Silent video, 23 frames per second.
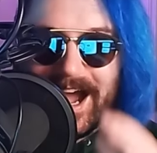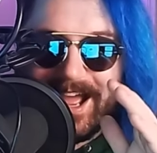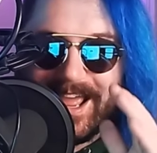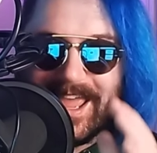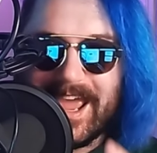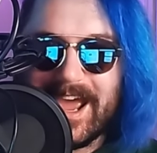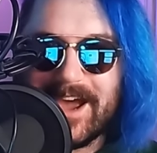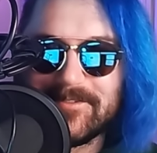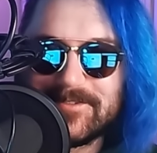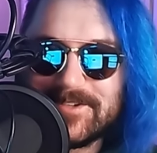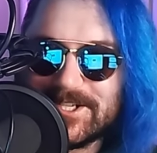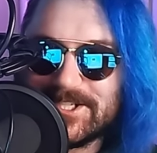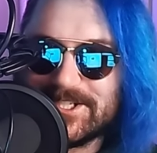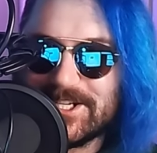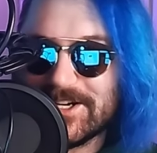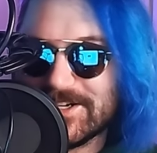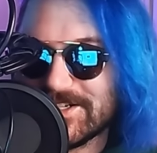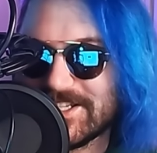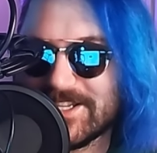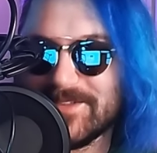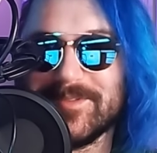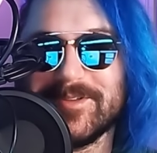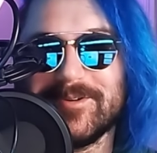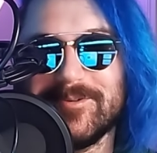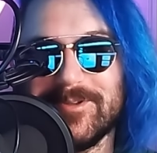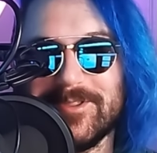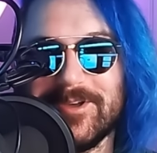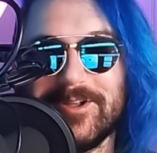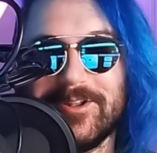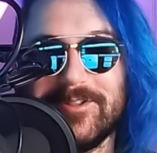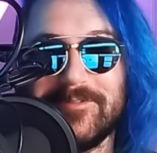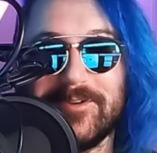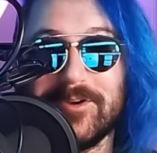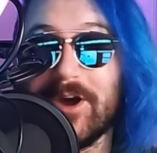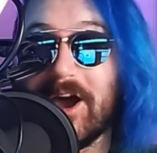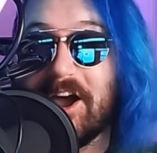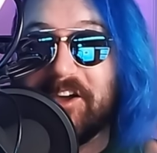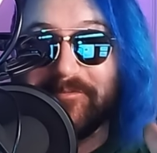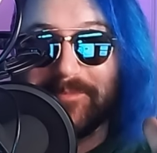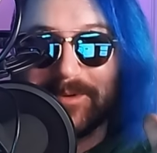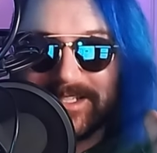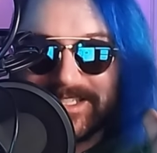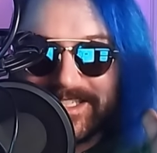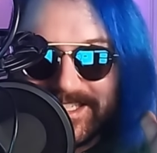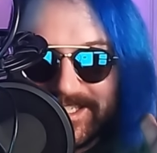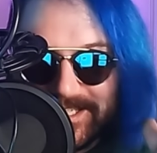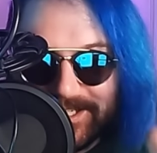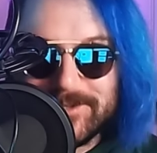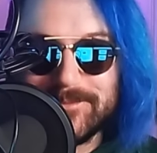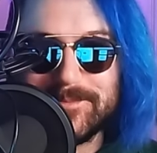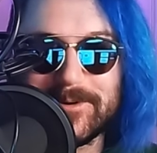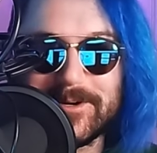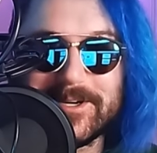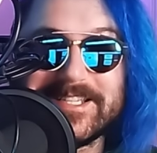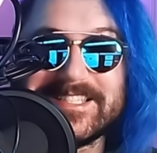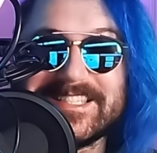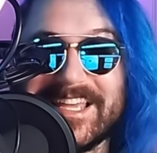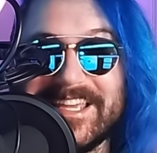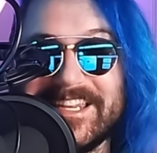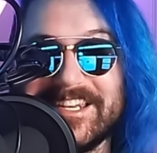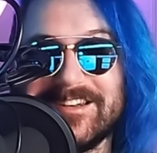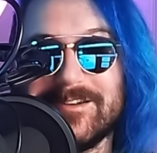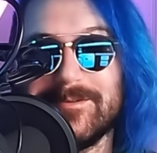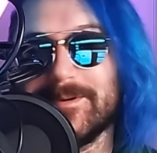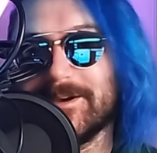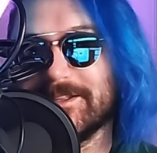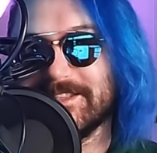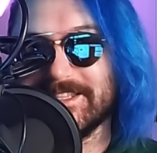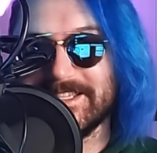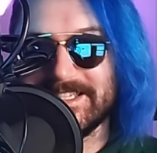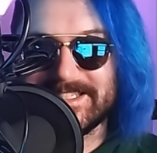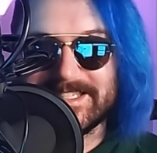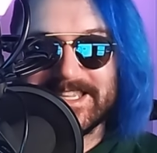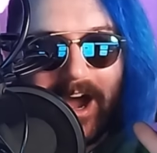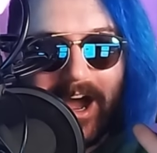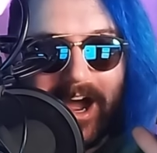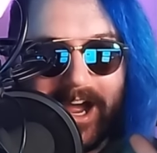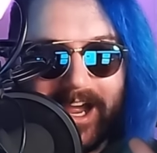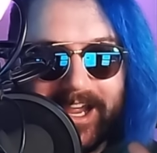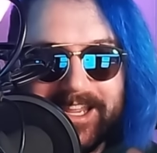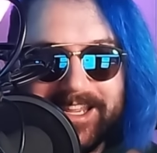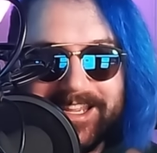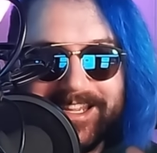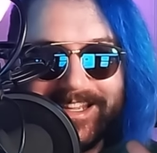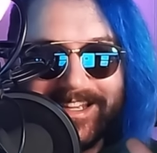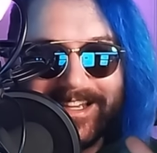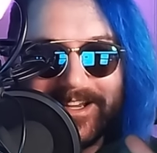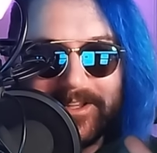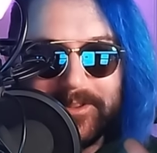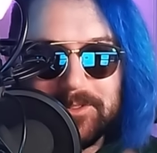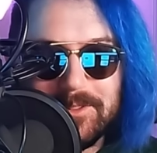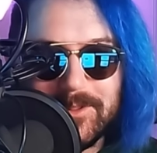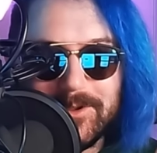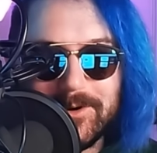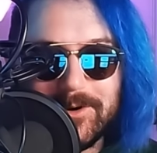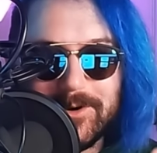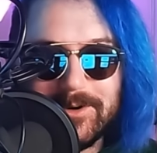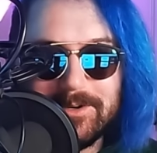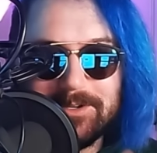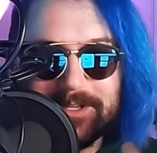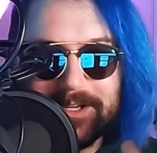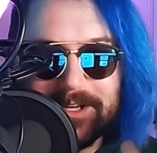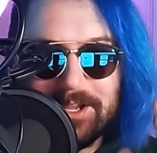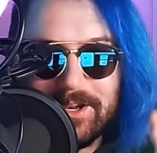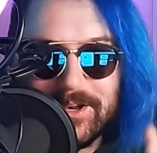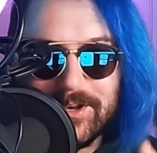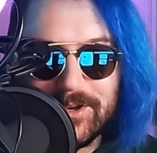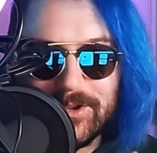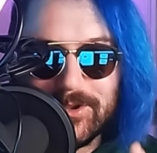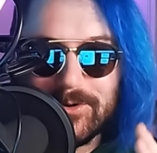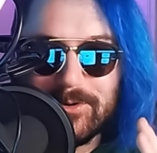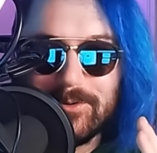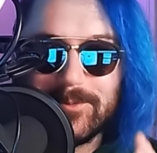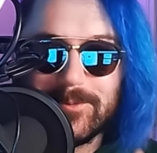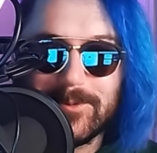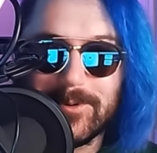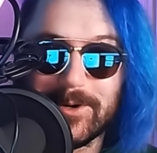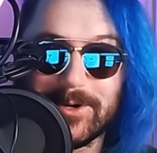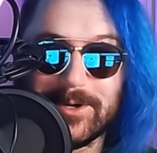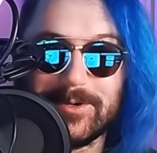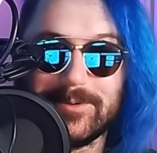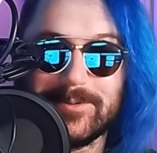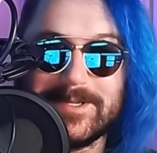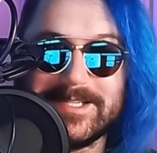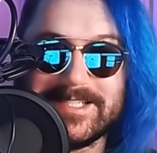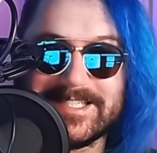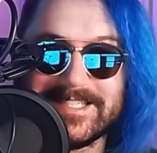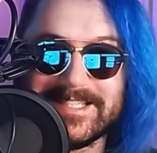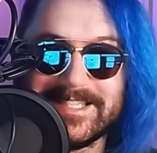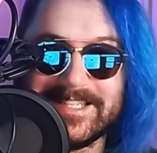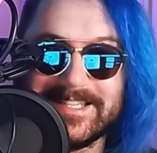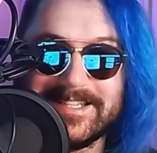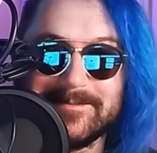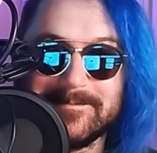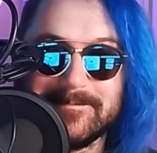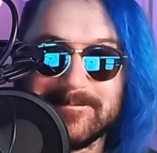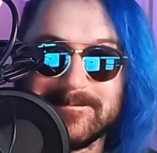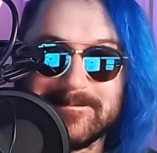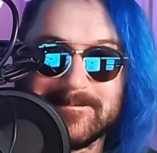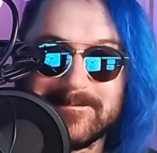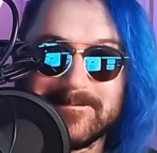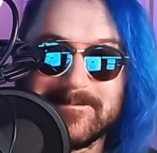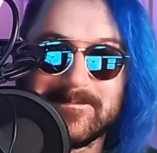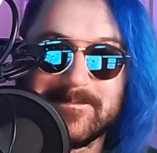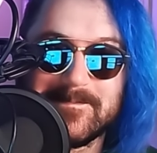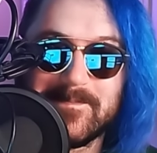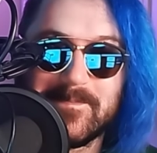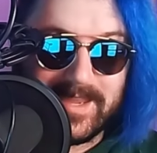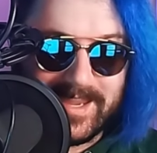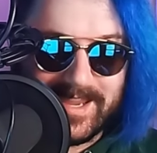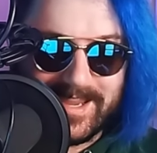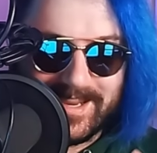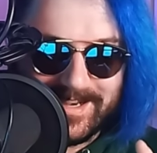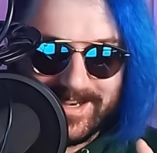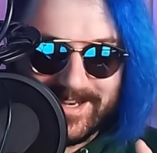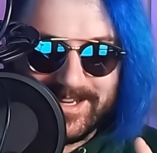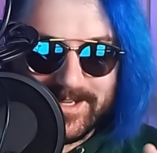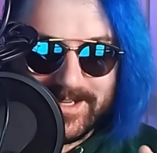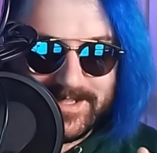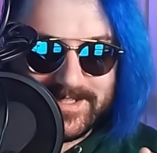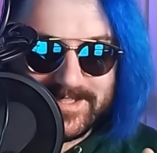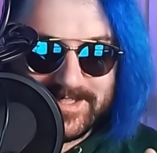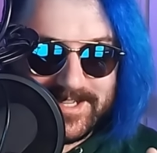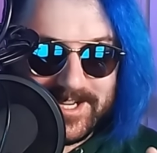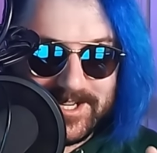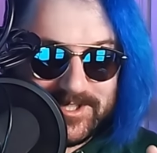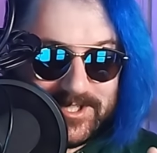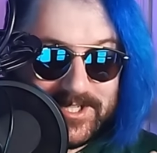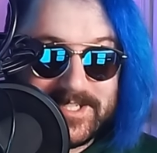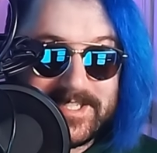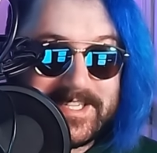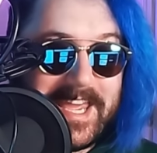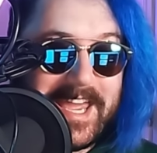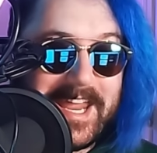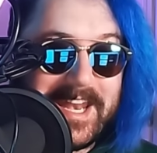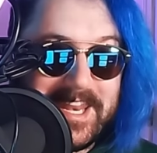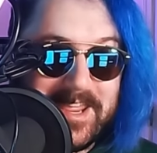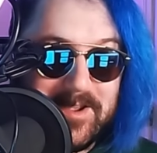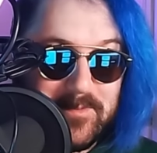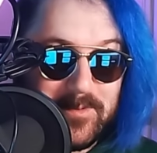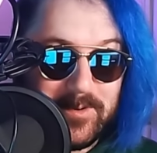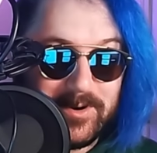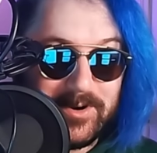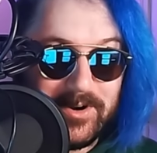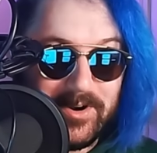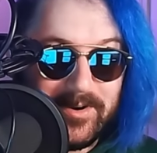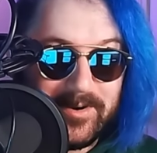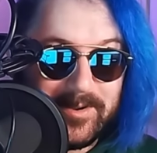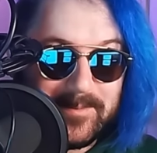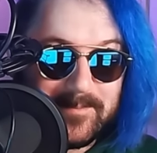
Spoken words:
have to share something with all of you. I've been super excited about this. I learned a new word recently, and it's not just any word.